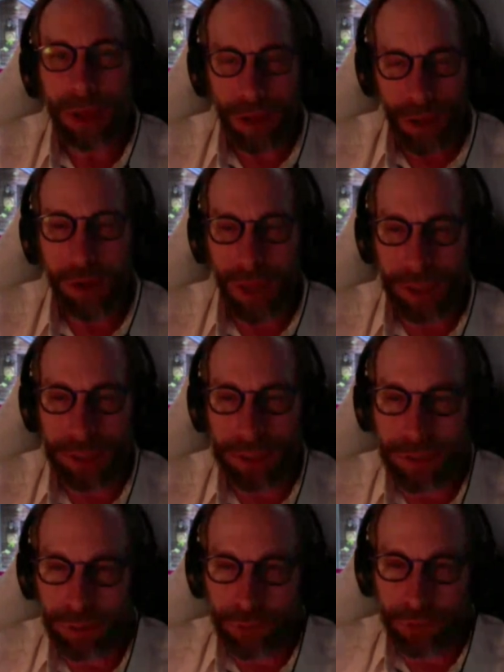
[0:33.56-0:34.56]
Okay, I can
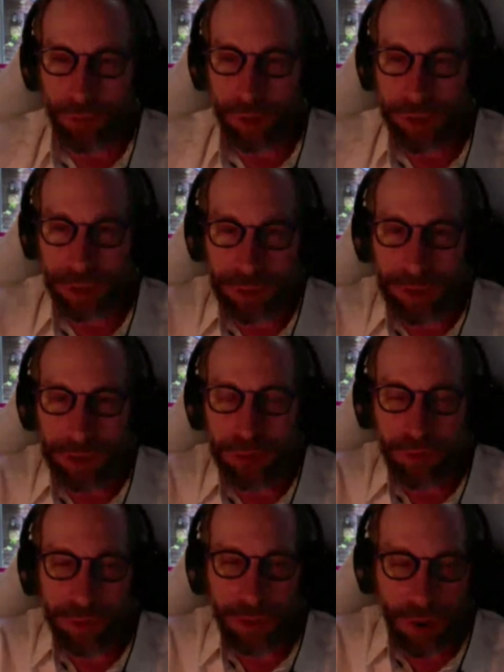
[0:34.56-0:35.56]
hear you fine now. Thanks
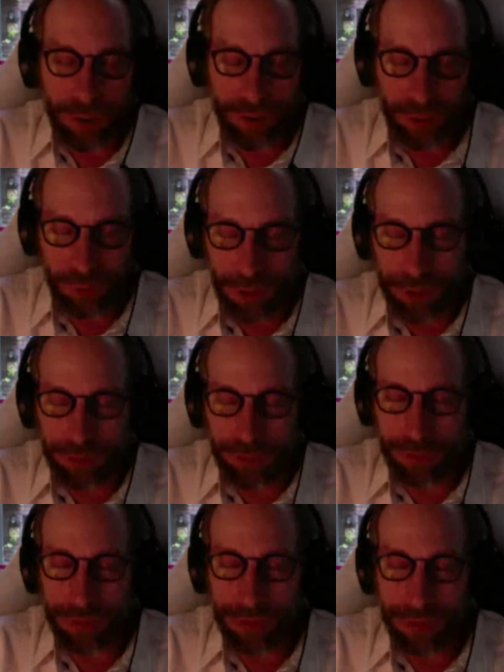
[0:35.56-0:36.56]
for the kind
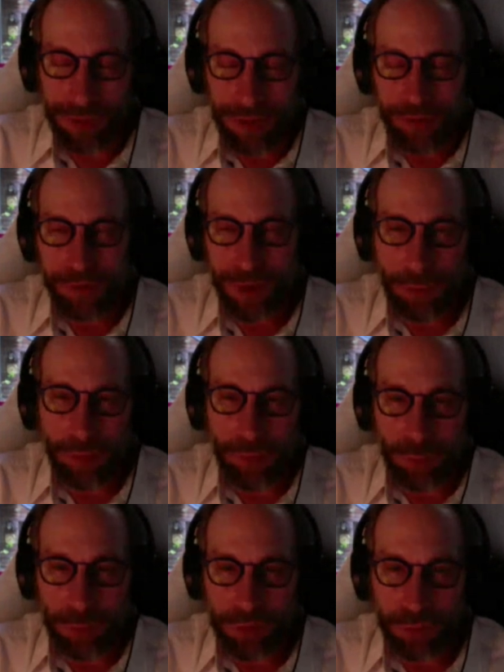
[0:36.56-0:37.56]
introduction. Some of
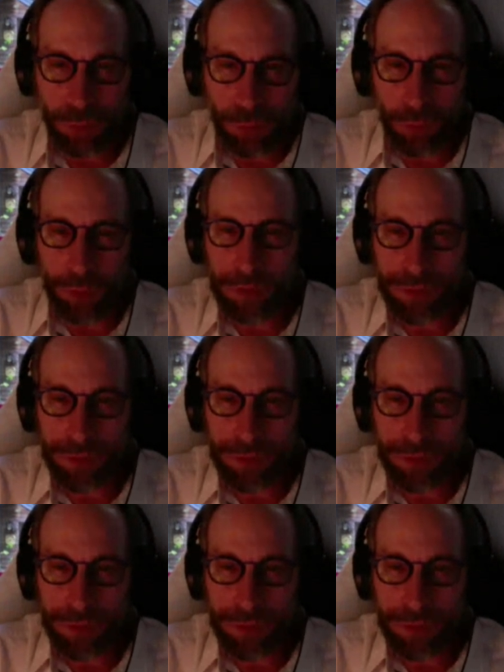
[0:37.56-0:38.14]
it was true,